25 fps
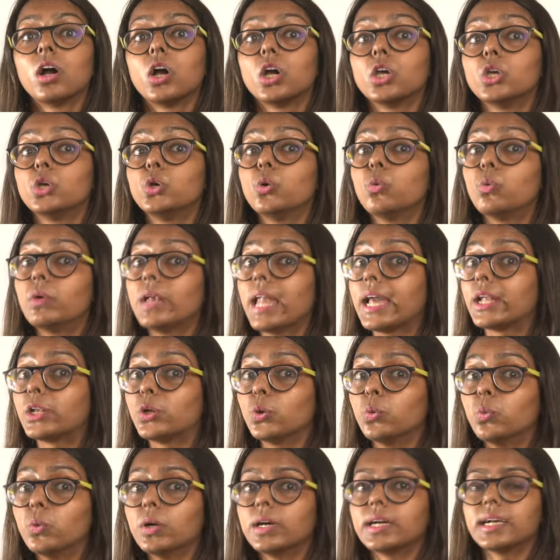you would like
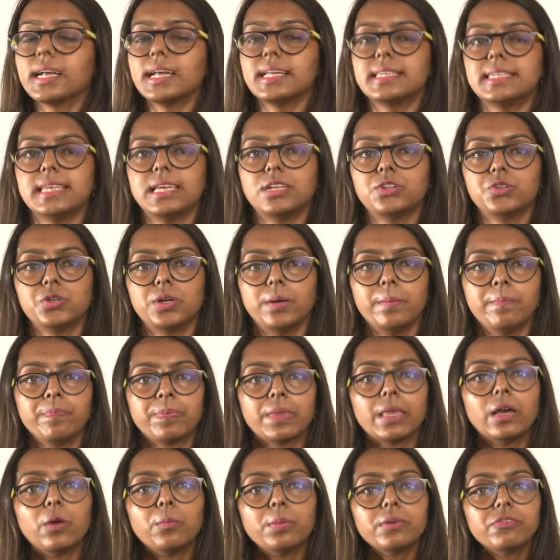to work, etc.
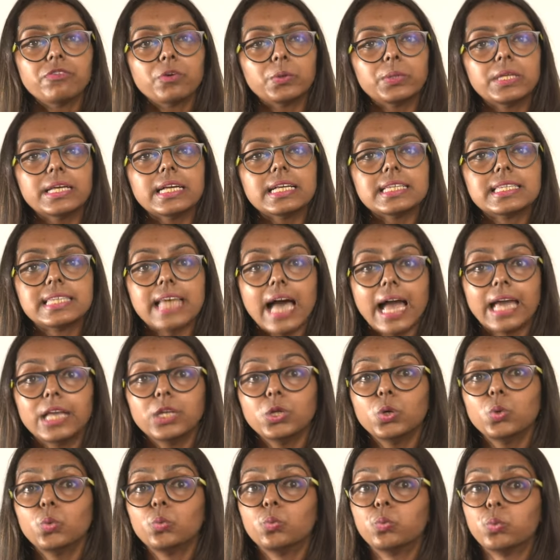Now, before they assign
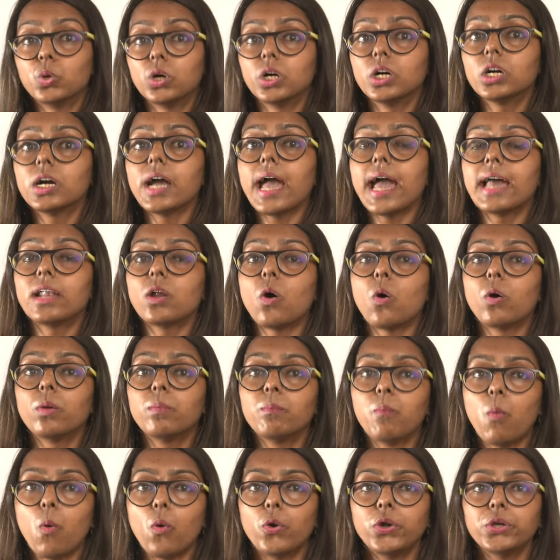you work and
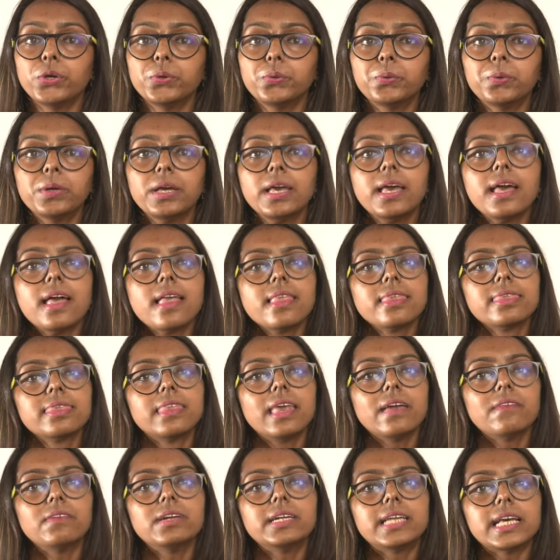onboard you,
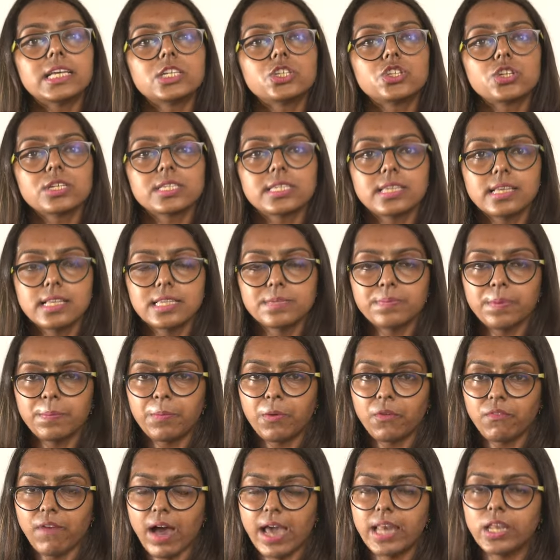they will test your skills by
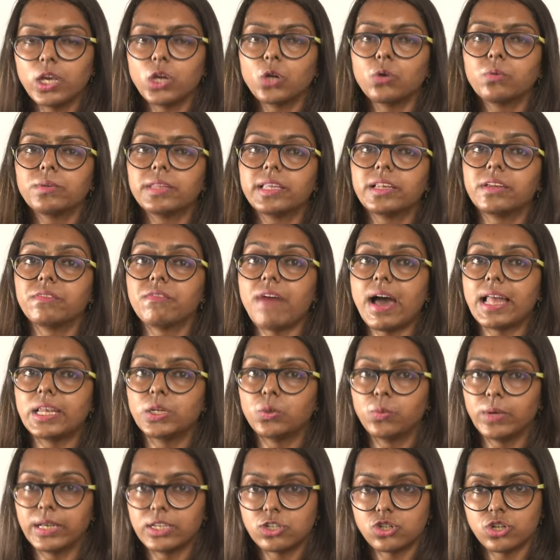providing you with an
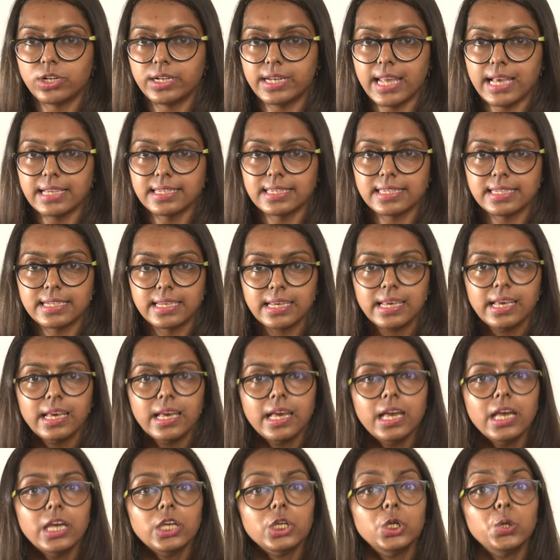evaluation test.
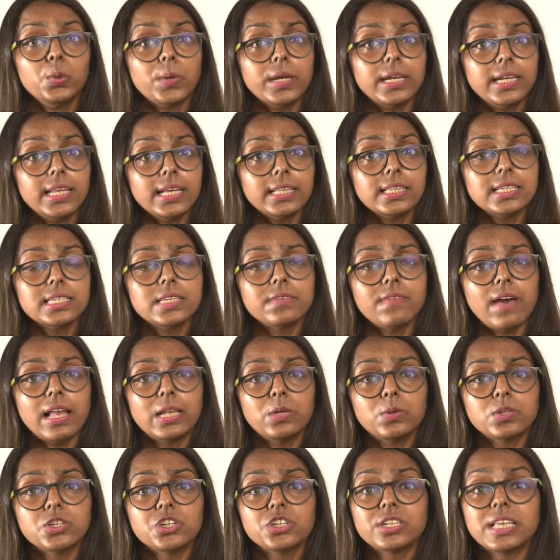You can take this
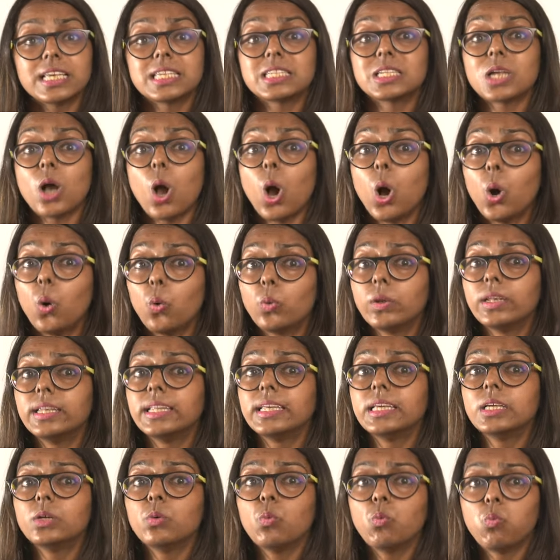evaluation test
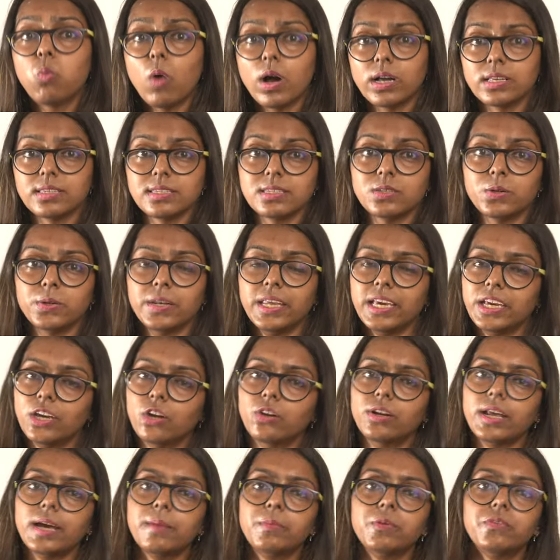only once, so take
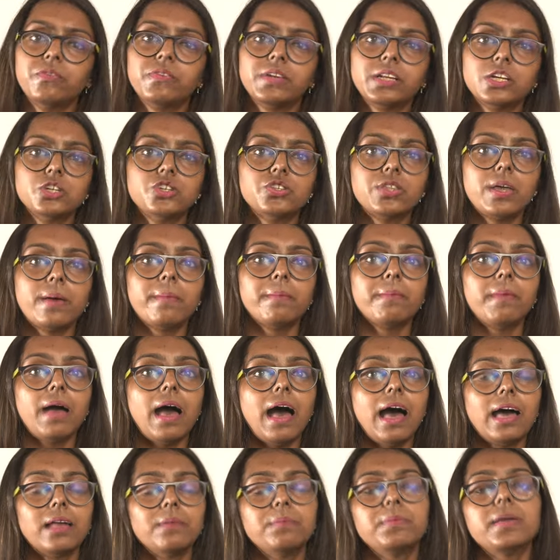your time to finish them
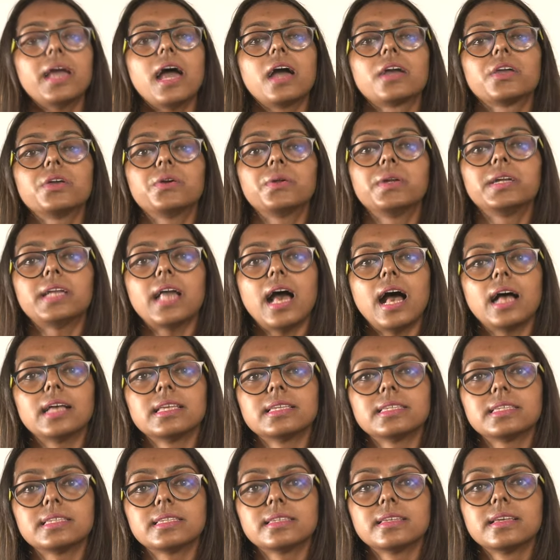and be as
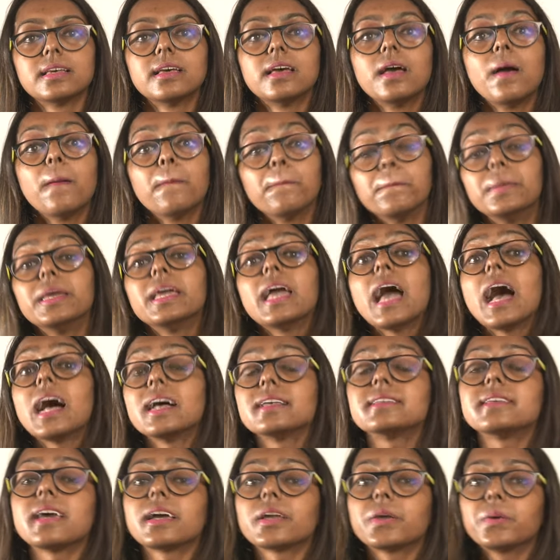
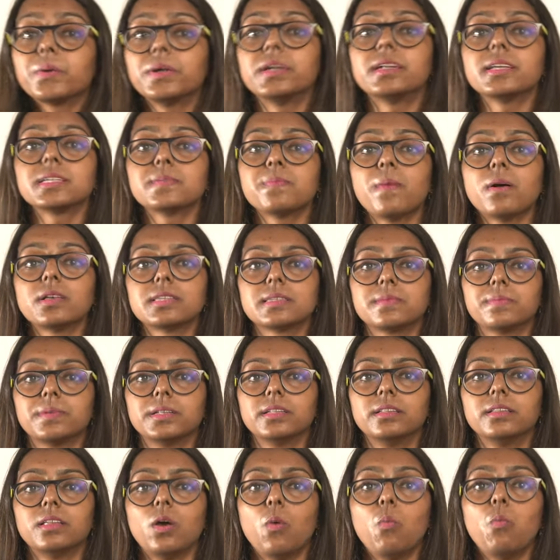accurate as
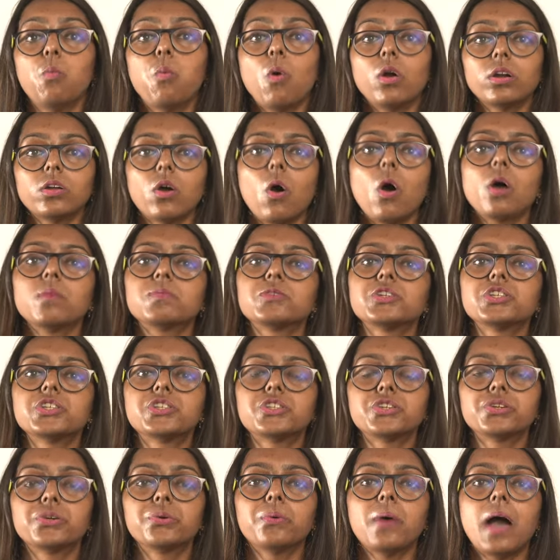possible. Now, what options
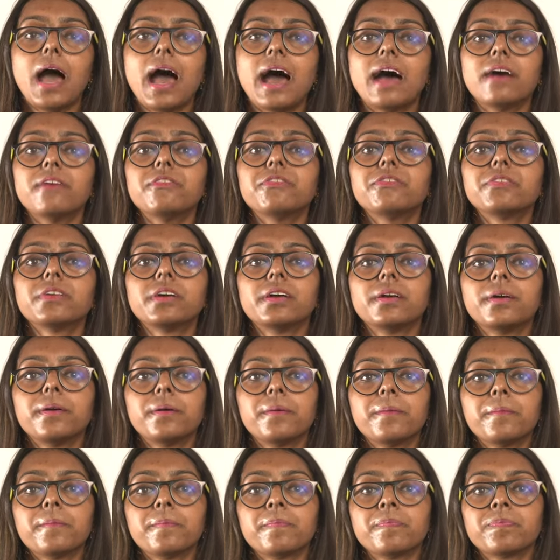do you have?
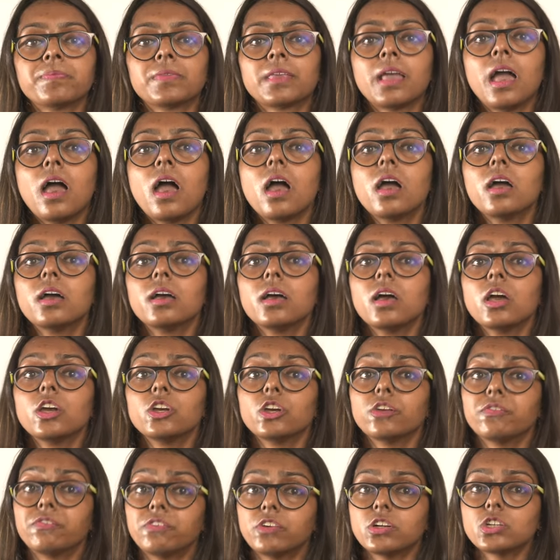
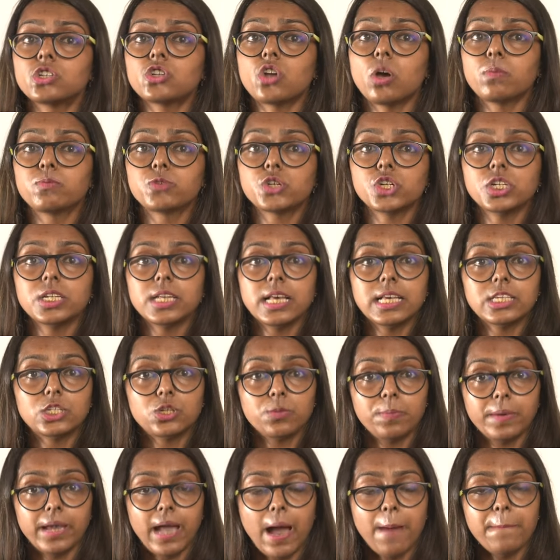Your first option is to
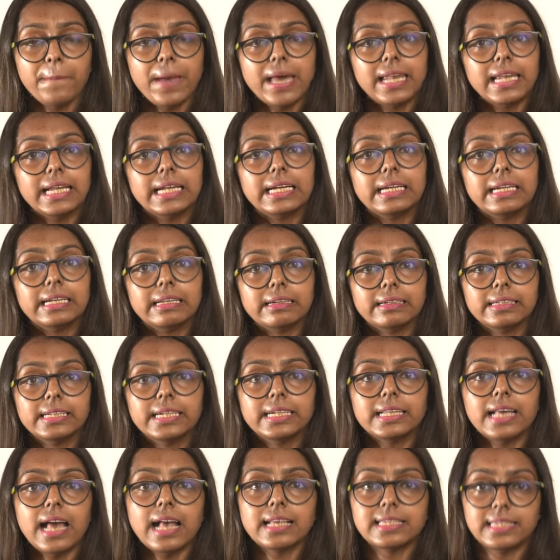become an
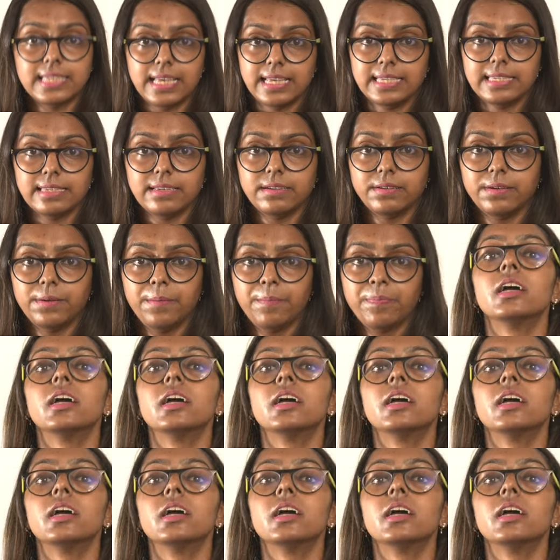internet assessor.